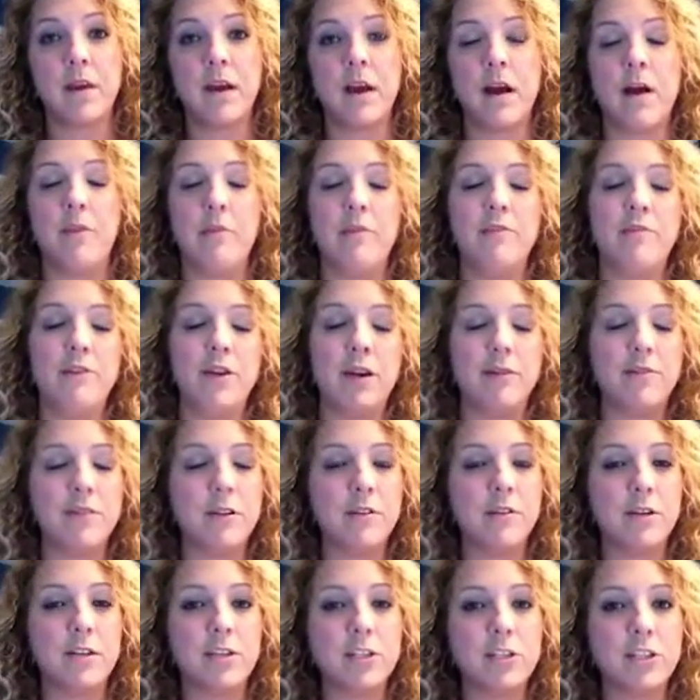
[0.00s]
If you have any
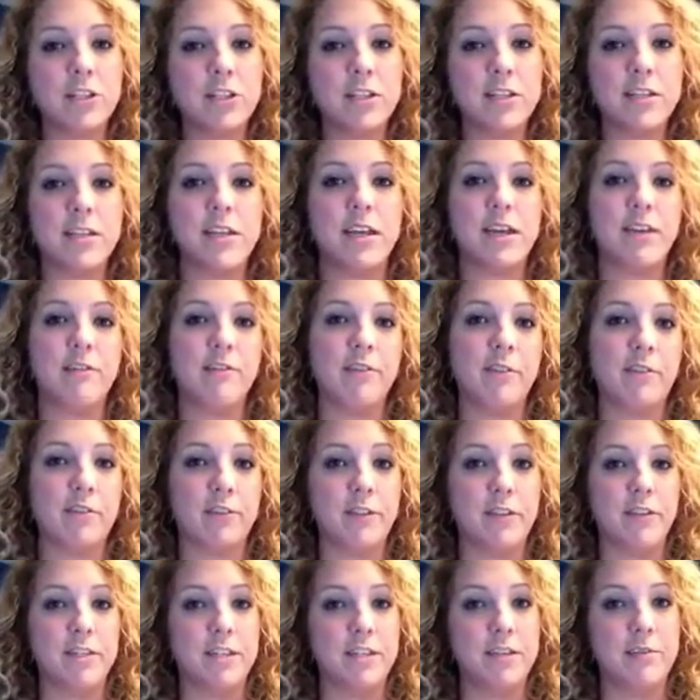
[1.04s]
questions, again, feel
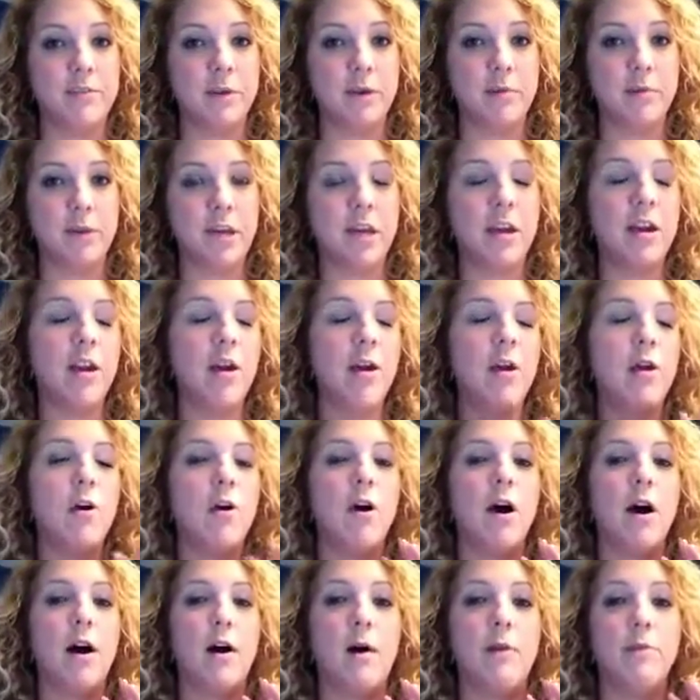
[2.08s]
free to email me.
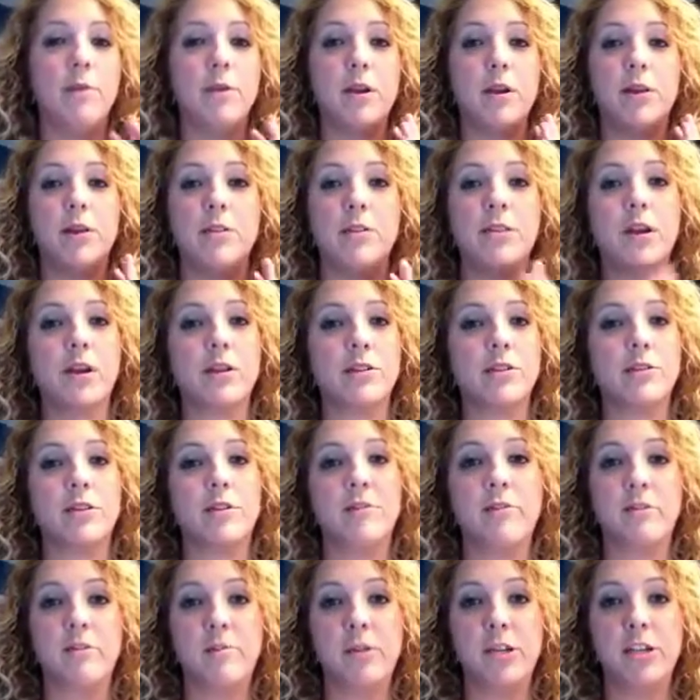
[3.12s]
There's also
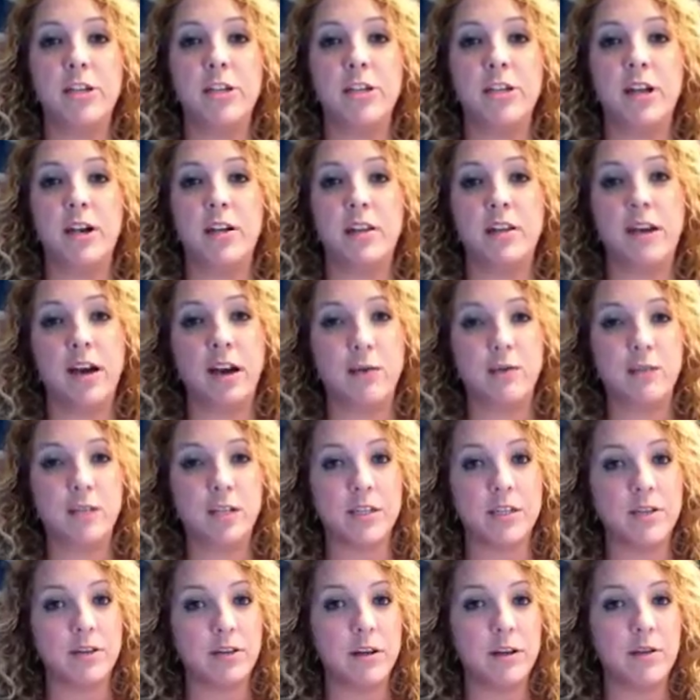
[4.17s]
information on the Object
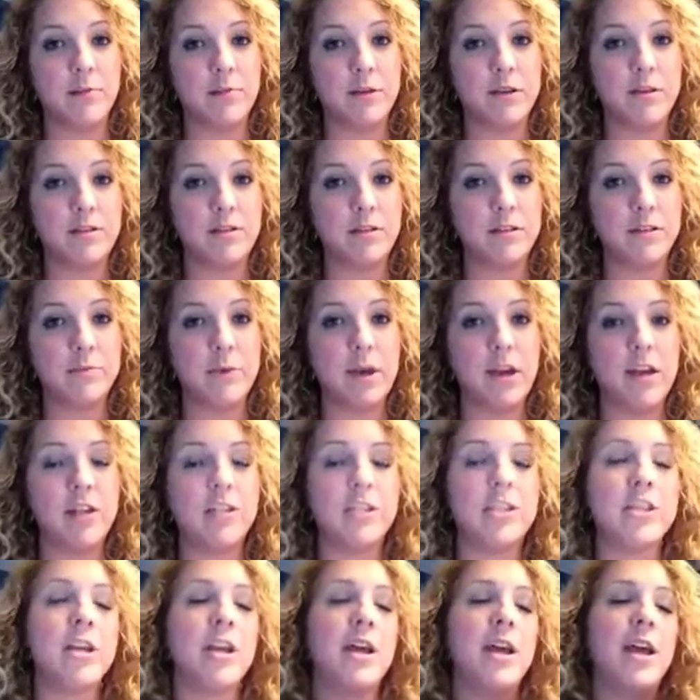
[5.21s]
Learning Pinterest
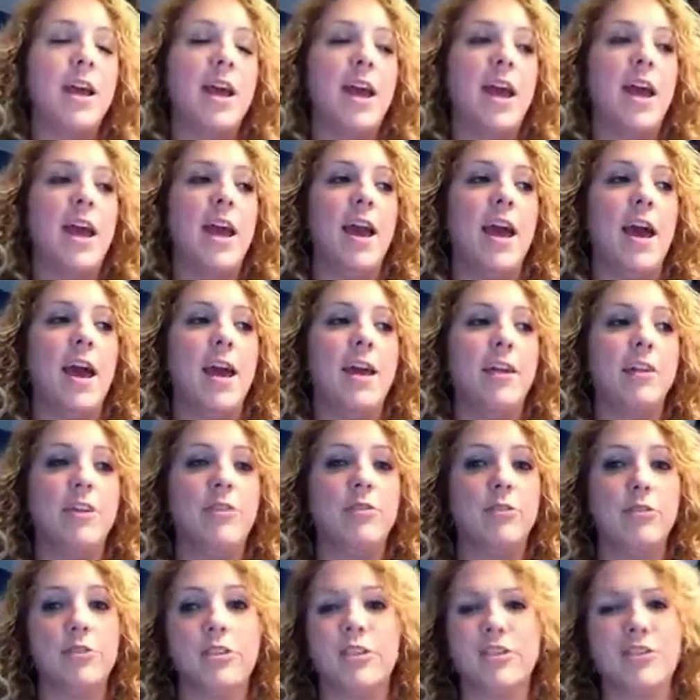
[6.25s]
page, and you
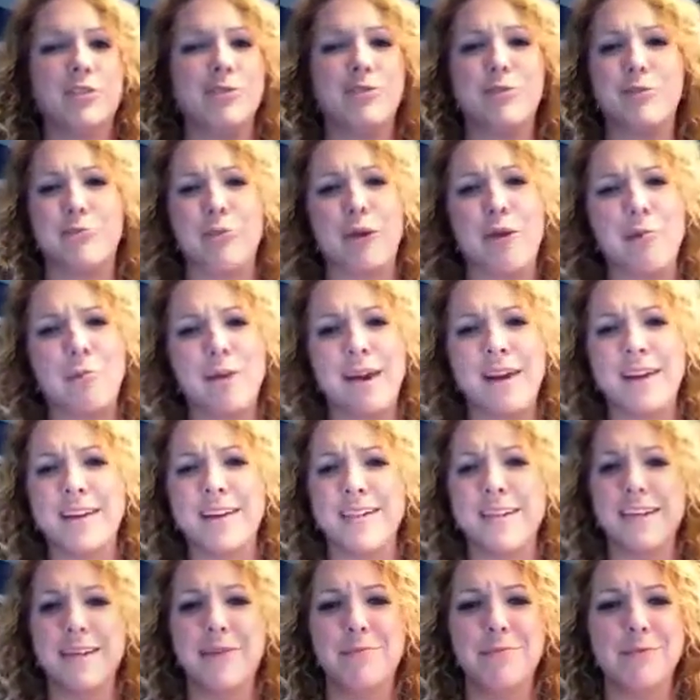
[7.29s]
can just Google brown bag
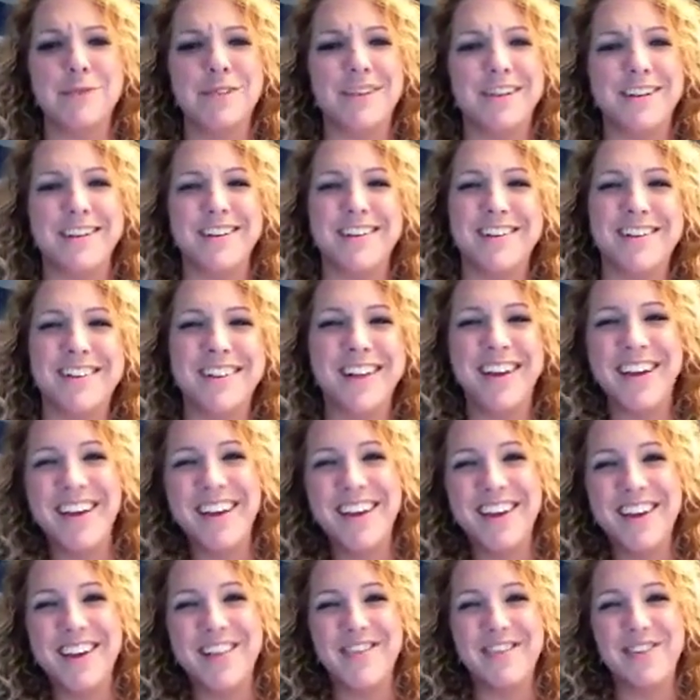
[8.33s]
exams and it'll
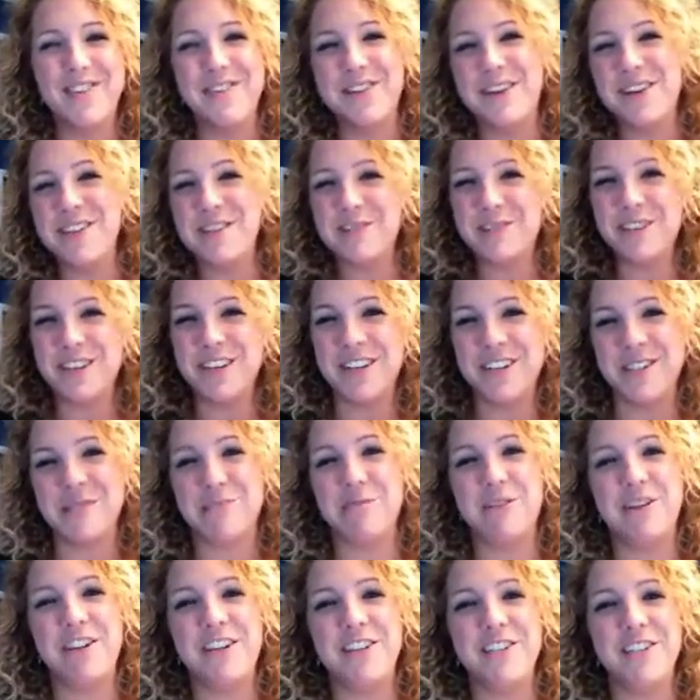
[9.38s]
give you a nice written
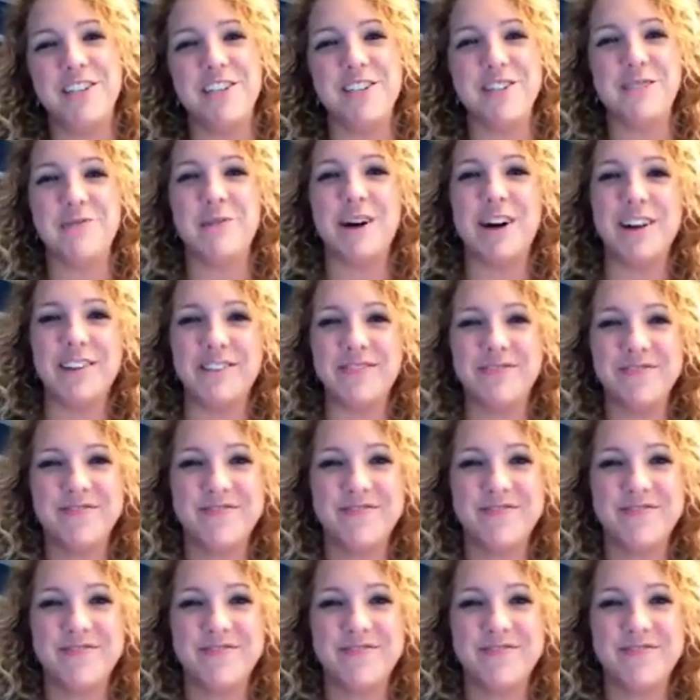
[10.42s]
explanation as well.